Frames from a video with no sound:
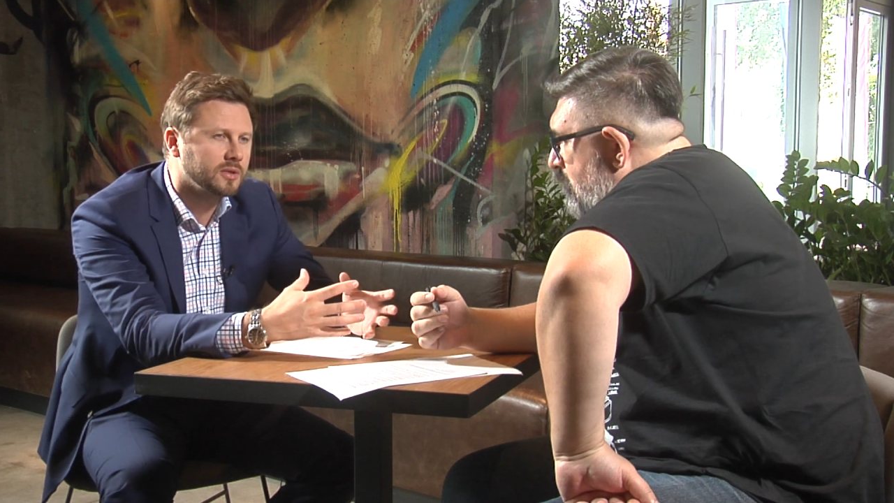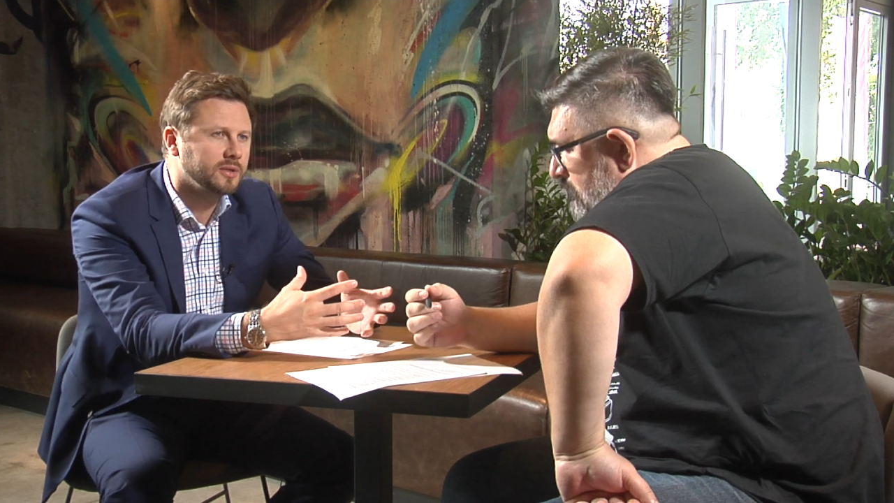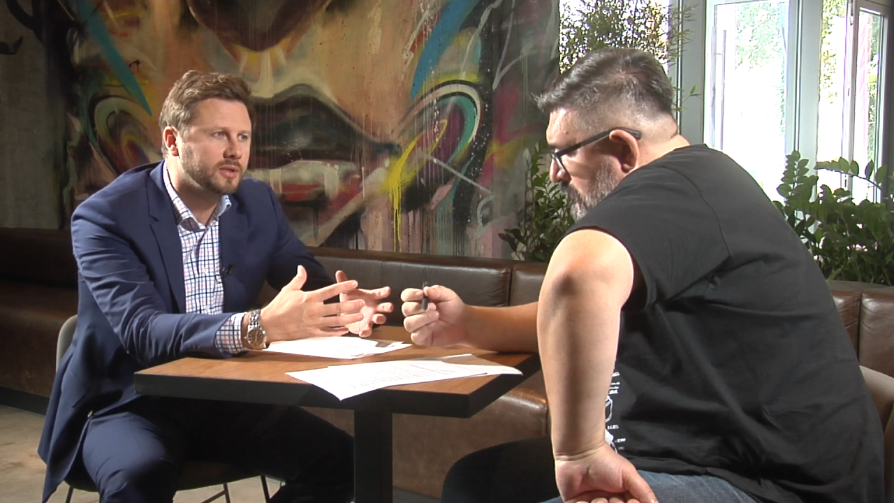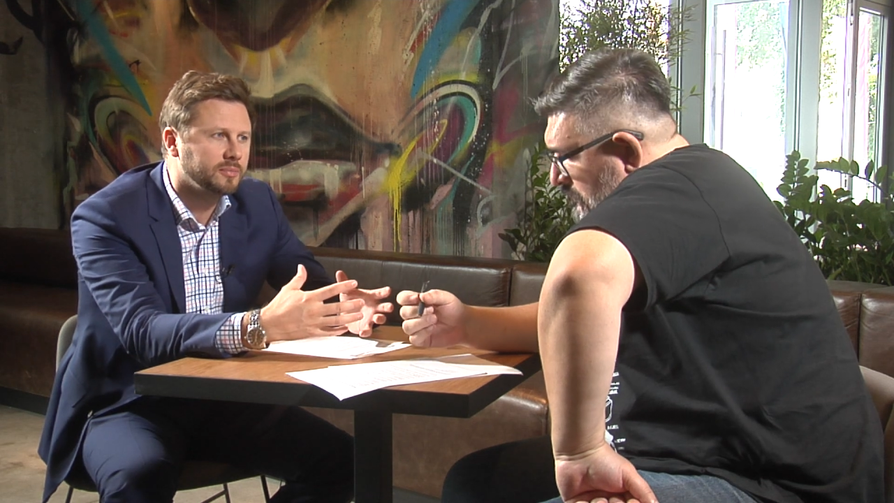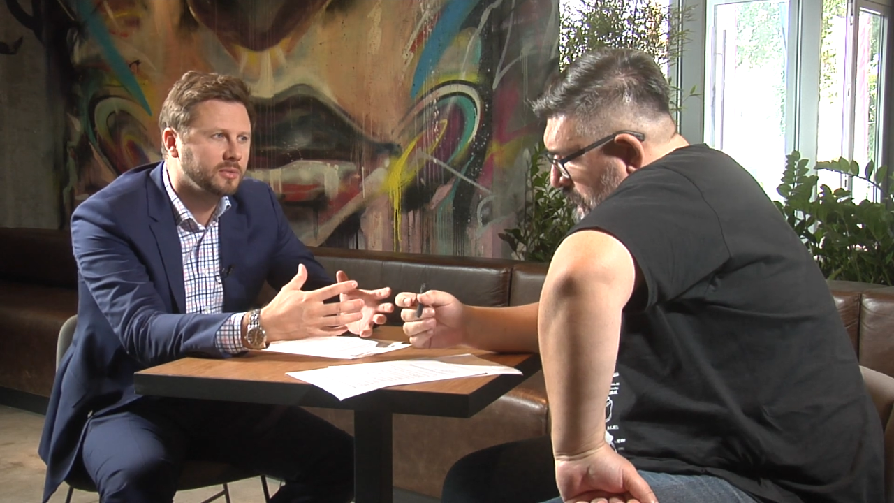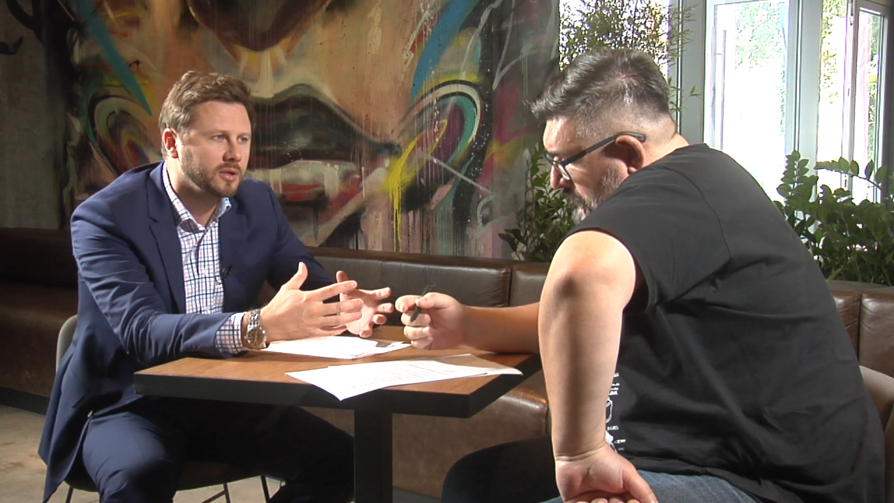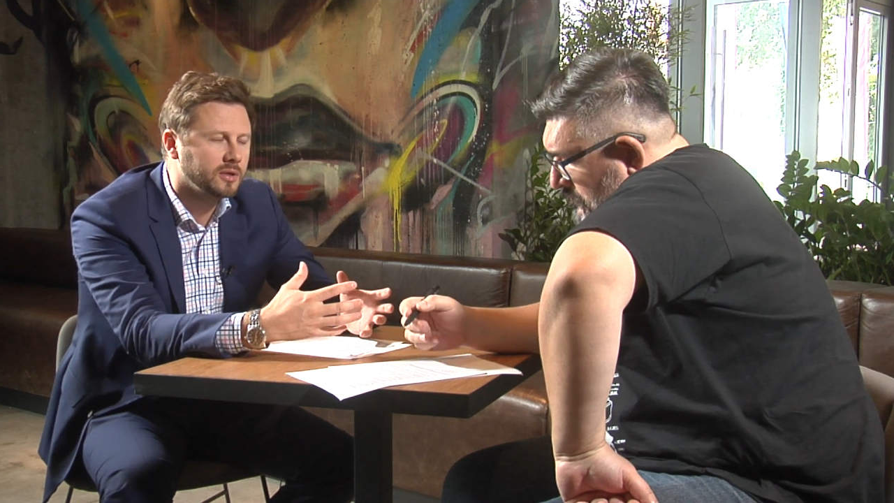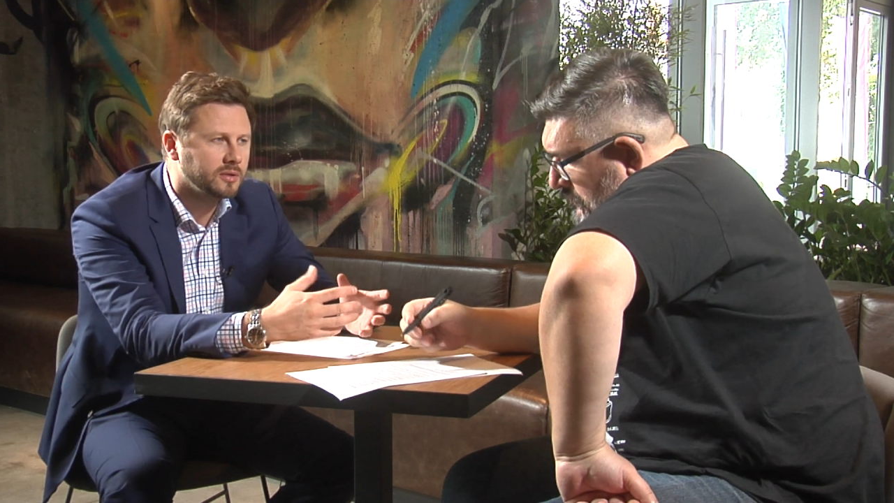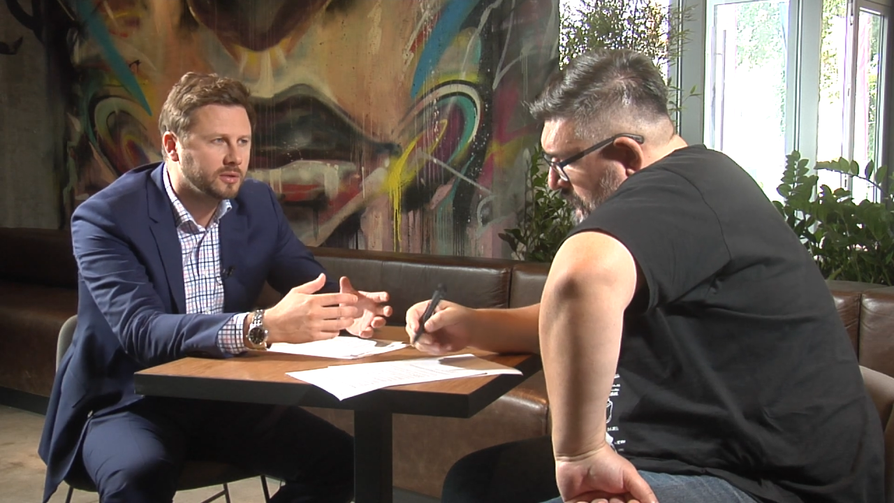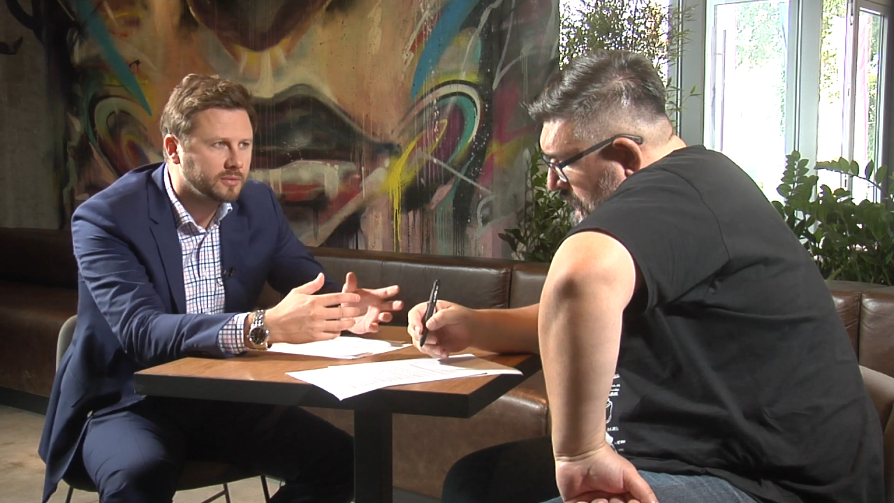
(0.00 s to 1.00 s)
$100
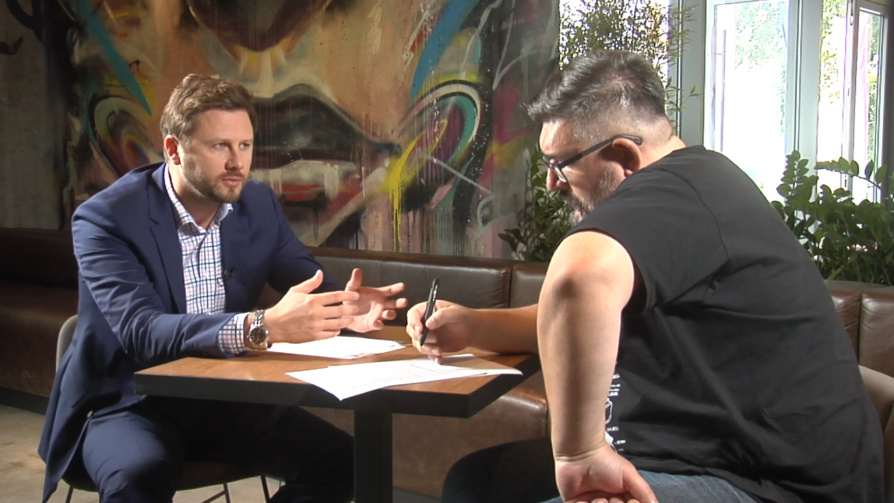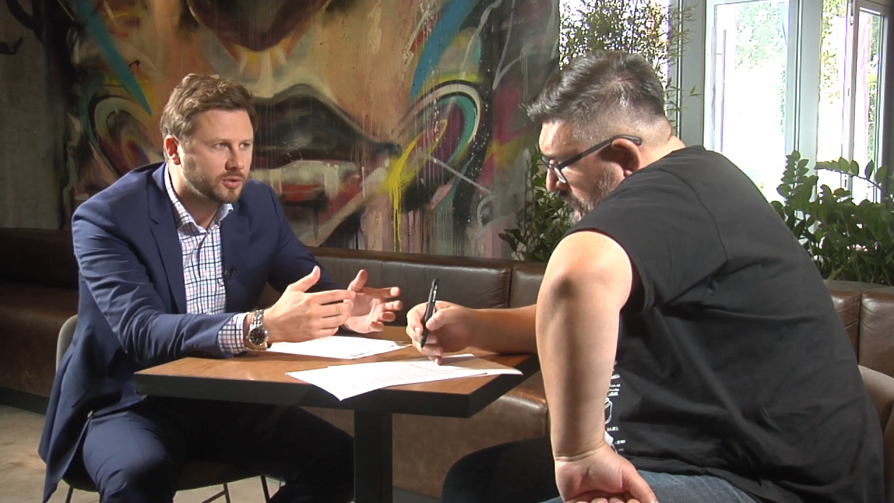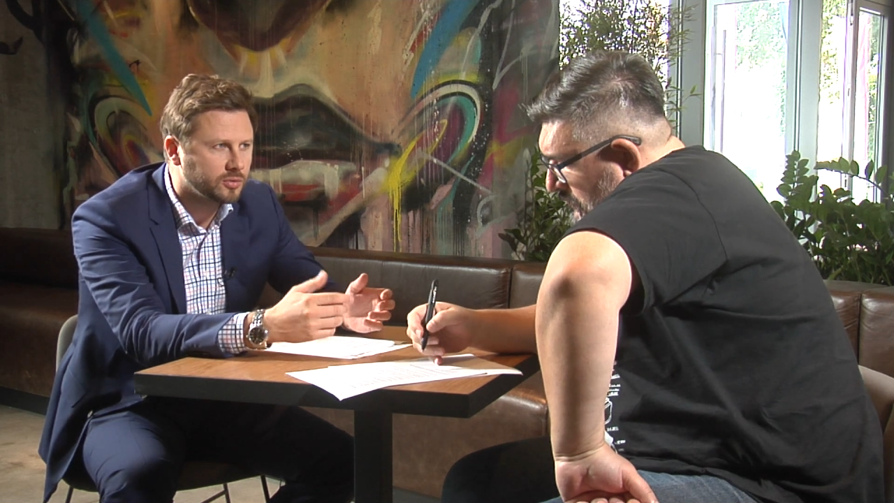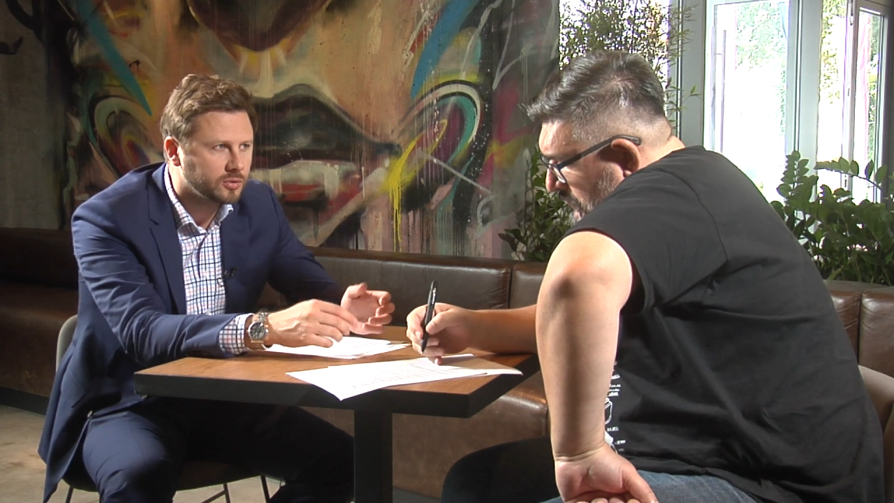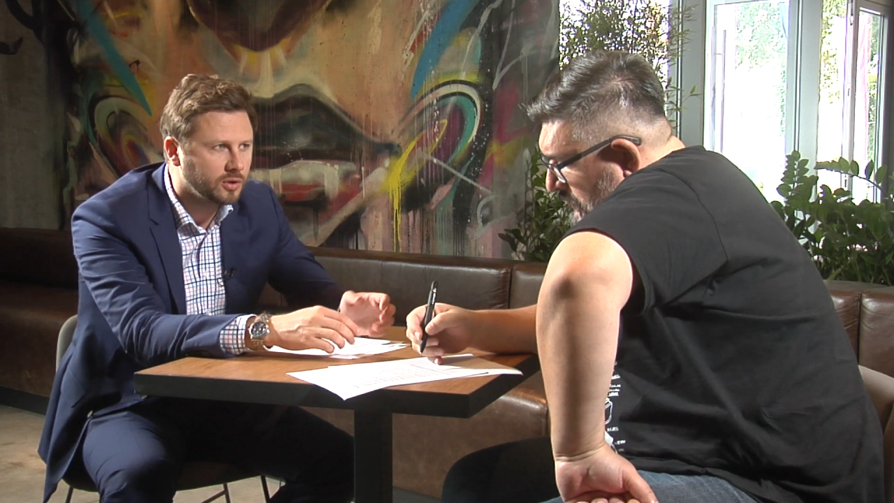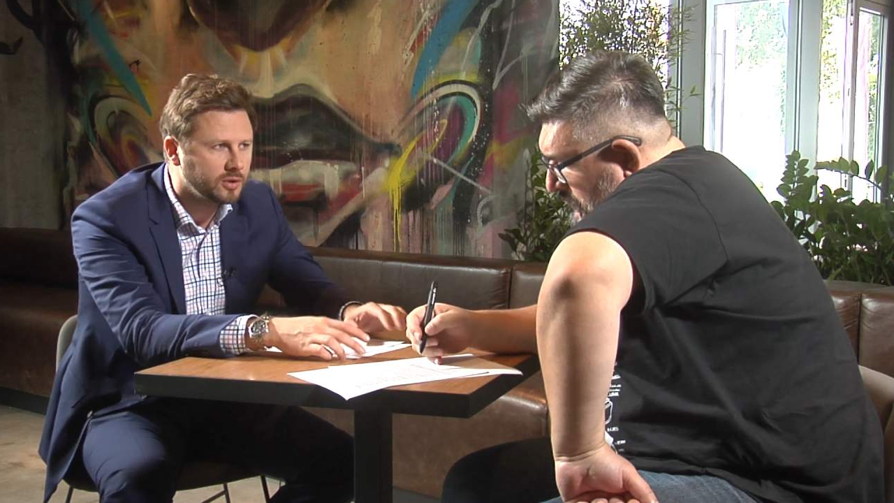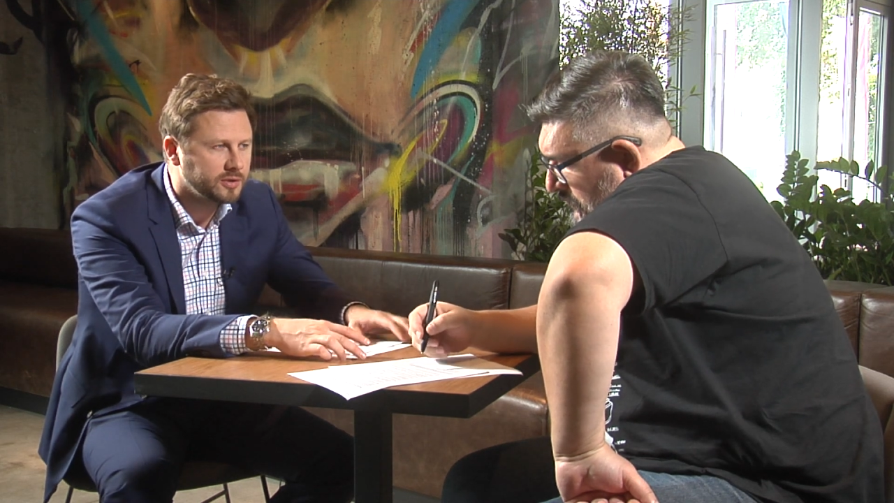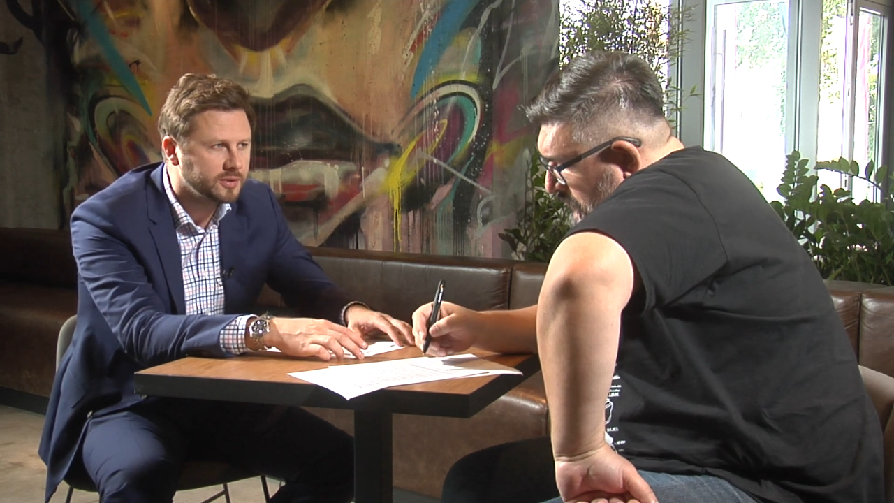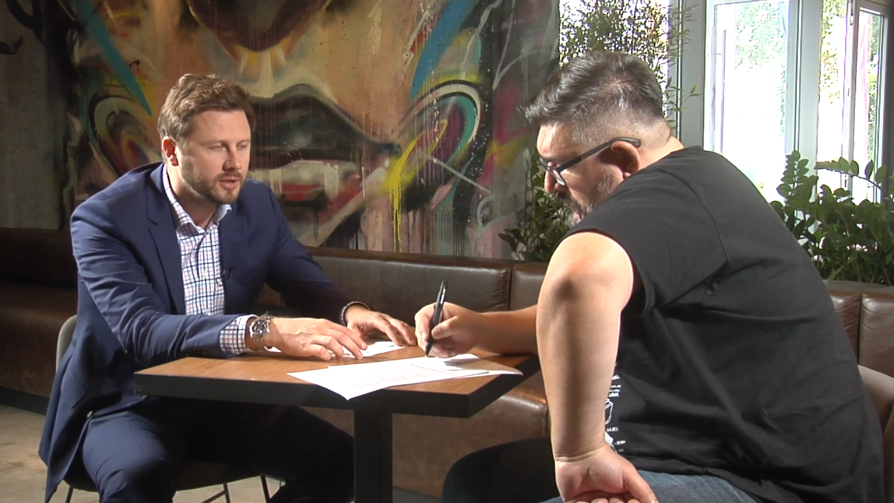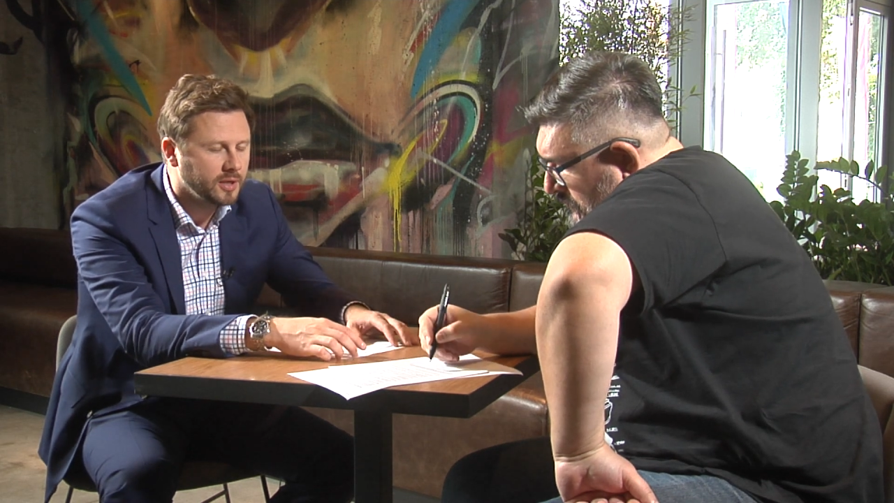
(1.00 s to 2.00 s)
million, dollars.